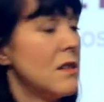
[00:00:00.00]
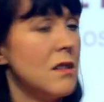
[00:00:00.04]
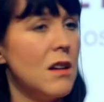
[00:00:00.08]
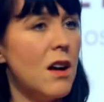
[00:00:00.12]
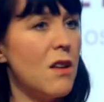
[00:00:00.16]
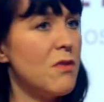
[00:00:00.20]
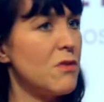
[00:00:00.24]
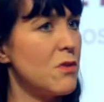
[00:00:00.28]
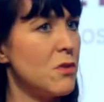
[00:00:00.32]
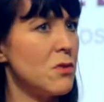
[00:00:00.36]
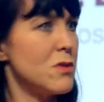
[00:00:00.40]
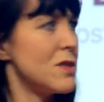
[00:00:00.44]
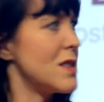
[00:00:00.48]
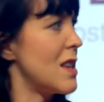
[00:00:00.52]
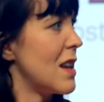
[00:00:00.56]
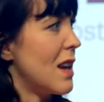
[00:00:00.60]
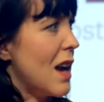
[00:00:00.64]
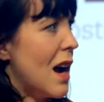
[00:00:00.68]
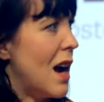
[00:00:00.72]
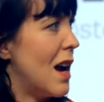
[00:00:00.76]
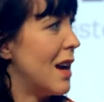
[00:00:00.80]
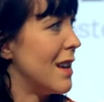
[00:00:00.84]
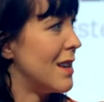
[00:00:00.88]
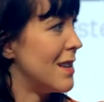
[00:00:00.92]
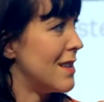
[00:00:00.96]
Of course they
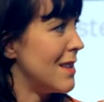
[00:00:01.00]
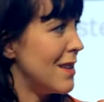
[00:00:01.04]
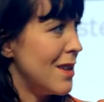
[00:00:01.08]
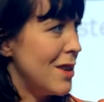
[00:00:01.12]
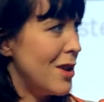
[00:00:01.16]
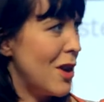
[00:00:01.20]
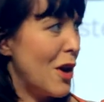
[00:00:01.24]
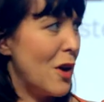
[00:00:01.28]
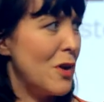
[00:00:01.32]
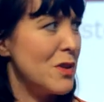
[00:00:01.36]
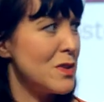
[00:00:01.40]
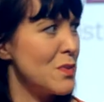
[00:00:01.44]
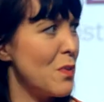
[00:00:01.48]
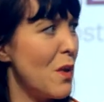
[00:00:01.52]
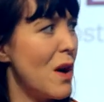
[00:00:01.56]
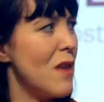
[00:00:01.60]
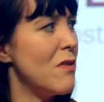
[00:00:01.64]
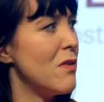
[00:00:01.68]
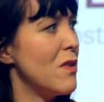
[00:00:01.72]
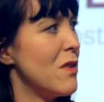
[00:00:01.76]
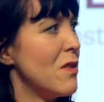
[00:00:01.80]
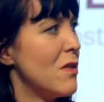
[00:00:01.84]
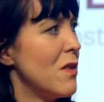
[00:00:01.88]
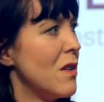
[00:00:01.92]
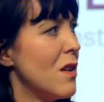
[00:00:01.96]
can. You know, it's
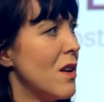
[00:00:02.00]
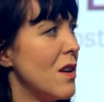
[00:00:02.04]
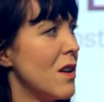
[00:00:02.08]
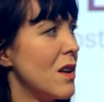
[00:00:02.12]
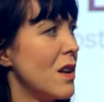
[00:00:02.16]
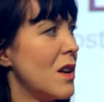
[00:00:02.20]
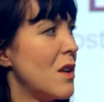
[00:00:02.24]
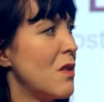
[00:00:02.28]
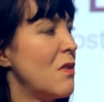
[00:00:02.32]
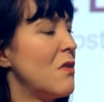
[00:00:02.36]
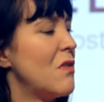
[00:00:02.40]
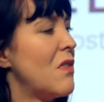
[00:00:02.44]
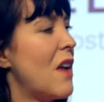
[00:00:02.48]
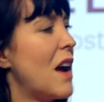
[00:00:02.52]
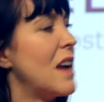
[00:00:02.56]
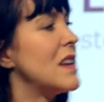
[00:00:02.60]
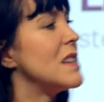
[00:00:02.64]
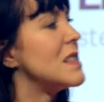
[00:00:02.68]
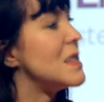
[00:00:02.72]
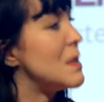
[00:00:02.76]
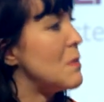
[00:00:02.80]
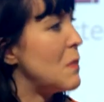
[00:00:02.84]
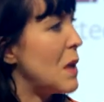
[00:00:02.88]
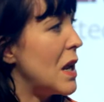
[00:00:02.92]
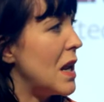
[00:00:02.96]
whatever
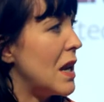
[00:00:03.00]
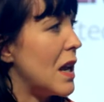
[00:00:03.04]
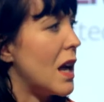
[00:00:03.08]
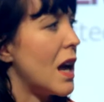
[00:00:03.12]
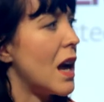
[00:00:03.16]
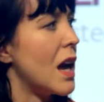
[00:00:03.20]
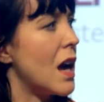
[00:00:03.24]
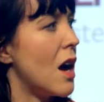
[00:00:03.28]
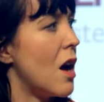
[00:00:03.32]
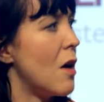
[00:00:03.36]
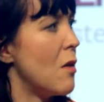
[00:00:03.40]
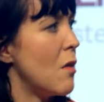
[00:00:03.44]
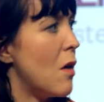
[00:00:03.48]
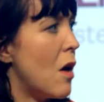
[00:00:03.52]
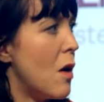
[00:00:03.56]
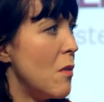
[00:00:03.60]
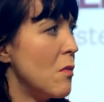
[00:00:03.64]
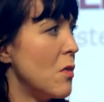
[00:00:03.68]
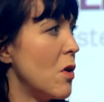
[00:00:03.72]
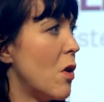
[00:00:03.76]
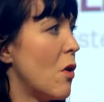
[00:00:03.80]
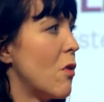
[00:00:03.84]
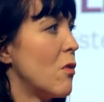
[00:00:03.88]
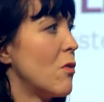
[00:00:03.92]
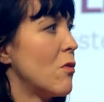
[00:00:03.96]
conveys the meaning.
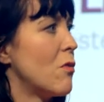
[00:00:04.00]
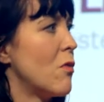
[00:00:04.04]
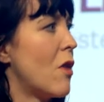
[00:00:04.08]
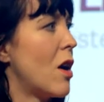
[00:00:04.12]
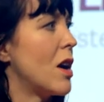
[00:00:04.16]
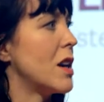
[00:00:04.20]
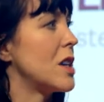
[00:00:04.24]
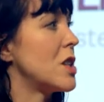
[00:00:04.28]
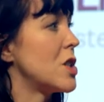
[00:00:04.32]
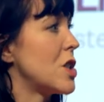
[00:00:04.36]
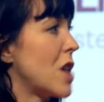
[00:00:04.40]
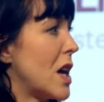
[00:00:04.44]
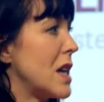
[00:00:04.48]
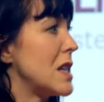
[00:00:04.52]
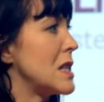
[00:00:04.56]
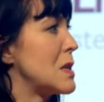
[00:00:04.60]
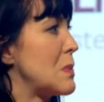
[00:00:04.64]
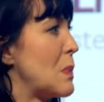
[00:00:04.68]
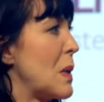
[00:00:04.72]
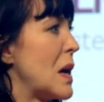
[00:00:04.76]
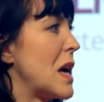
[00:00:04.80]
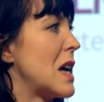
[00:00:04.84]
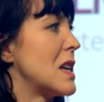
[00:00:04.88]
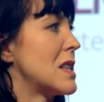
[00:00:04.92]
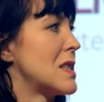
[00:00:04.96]
I'm not writing
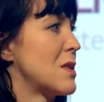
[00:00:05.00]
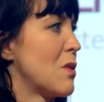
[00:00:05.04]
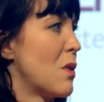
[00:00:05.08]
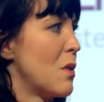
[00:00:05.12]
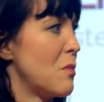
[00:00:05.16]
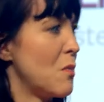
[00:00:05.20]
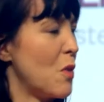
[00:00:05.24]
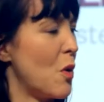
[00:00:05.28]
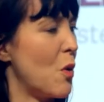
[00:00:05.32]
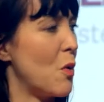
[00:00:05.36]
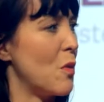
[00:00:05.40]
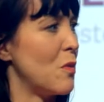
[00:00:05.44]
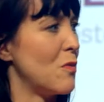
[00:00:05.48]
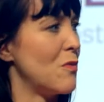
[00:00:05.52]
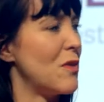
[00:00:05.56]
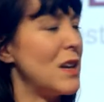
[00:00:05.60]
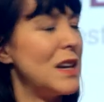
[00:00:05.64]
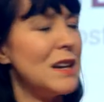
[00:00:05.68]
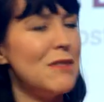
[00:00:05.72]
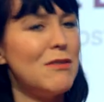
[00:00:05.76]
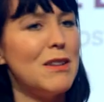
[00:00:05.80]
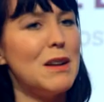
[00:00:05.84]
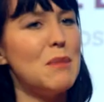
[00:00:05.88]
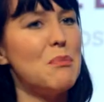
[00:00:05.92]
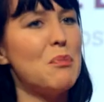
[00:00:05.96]
Shakespeare, so I'm not
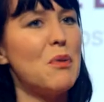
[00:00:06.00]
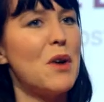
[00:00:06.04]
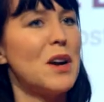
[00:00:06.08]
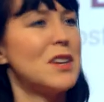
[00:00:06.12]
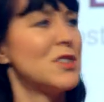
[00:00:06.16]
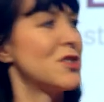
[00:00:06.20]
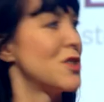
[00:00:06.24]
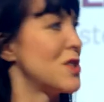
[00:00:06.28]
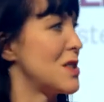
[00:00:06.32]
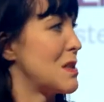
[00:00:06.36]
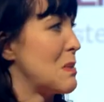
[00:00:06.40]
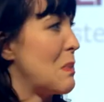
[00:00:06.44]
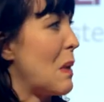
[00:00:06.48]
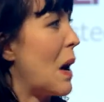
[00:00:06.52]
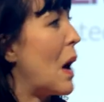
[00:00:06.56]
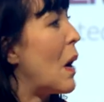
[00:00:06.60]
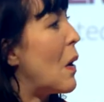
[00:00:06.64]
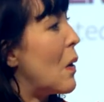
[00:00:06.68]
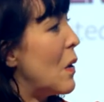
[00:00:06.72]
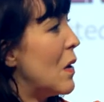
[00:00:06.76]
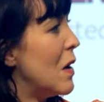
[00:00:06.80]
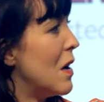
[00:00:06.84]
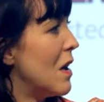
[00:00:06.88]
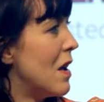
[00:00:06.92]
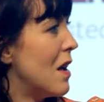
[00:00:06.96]
really precious
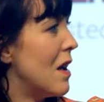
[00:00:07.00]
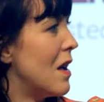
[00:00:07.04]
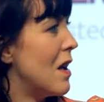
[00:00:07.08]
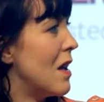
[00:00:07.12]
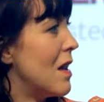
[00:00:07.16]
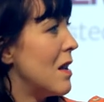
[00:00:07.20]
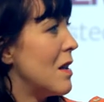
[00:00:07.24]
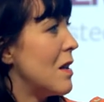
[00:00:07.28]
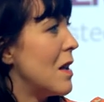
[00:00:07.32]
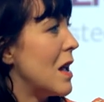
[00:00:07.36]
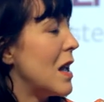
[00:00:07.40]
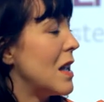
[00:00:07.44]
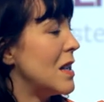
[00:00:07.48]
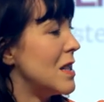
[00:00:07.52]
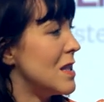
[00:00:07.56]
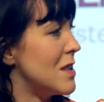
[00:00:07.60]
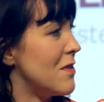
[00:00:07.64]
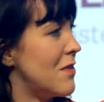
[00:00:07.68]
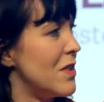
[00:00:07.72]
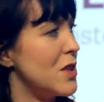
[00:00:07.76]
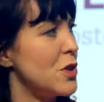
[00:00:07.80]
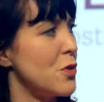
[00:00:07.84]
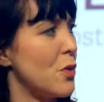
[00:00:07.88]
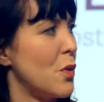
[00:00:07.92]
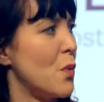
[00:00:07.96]
about
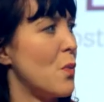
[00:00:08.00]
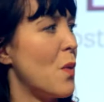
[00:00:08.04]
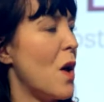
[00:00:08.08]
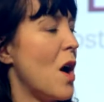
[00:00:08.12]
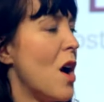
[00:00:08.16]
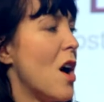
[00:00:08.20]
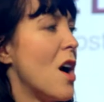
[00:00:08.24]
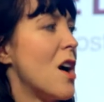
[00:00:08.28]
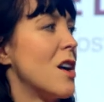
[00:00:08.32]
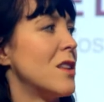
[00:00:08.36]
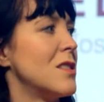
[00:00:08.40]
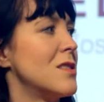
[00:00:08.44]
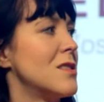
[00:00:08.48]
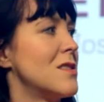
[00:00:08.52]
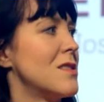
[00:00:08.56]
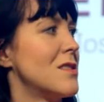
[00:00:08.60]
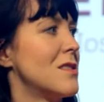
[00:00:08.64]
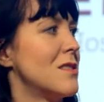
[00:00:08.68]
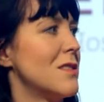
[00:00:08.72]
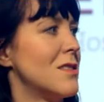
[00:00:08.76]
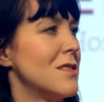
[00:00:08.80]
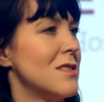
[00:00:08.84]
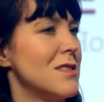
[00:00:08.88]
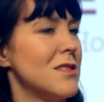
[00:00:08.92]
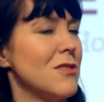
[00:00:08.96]
individual words,
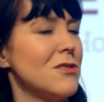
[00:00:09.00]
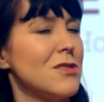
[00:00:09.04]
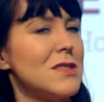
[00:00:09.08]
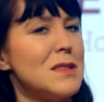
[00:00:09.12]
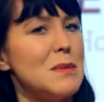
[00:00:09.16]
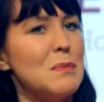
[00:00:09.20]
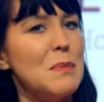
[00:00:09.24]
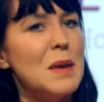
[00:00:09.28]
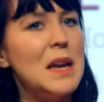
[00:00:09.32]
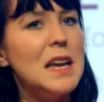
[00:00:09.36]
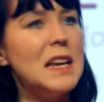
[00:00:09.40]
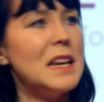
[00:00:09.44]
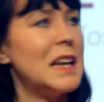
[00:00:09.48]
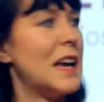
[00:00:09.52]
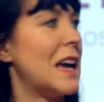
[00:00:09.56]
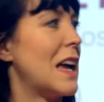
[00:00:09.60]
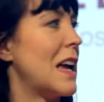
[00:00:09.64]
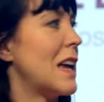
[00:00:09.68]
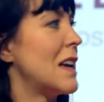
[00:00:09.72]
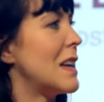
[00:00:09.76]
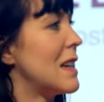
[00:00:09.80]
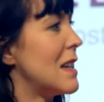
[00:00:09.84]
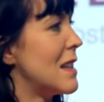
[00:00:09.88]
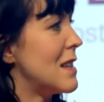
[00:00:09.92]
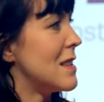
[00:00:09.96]
as long as the
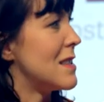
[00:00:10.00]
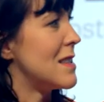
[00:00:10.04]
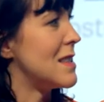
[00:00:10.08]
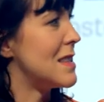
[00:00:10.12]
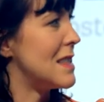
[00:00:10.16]
meaning is the